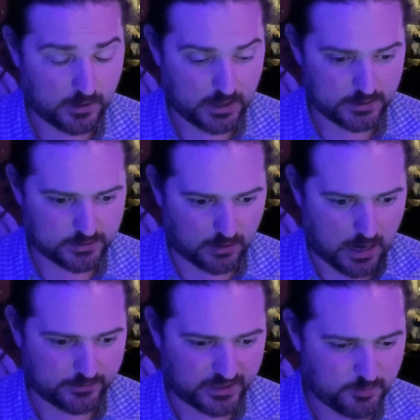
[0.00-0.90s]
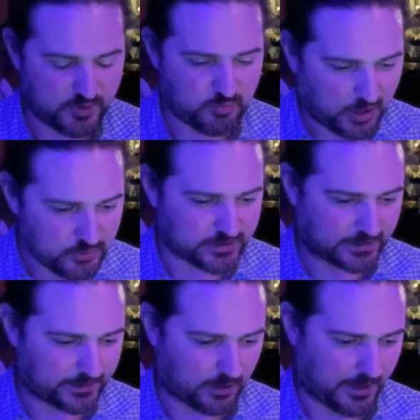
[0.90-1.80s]
So I'll keep you
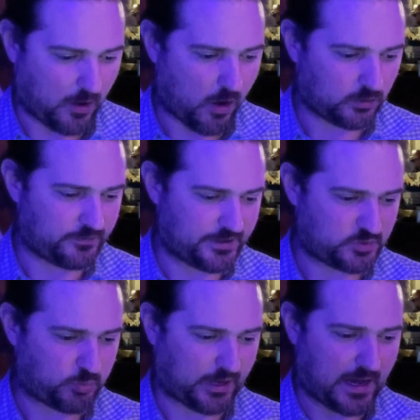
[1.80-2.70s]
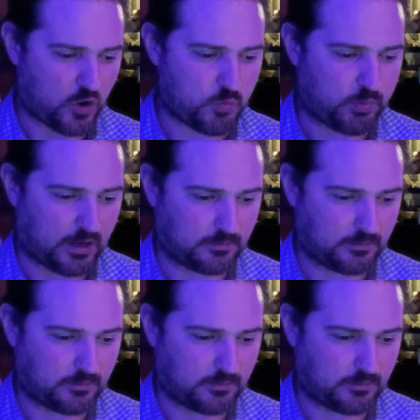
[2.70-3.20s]
posted on all of this, but I hope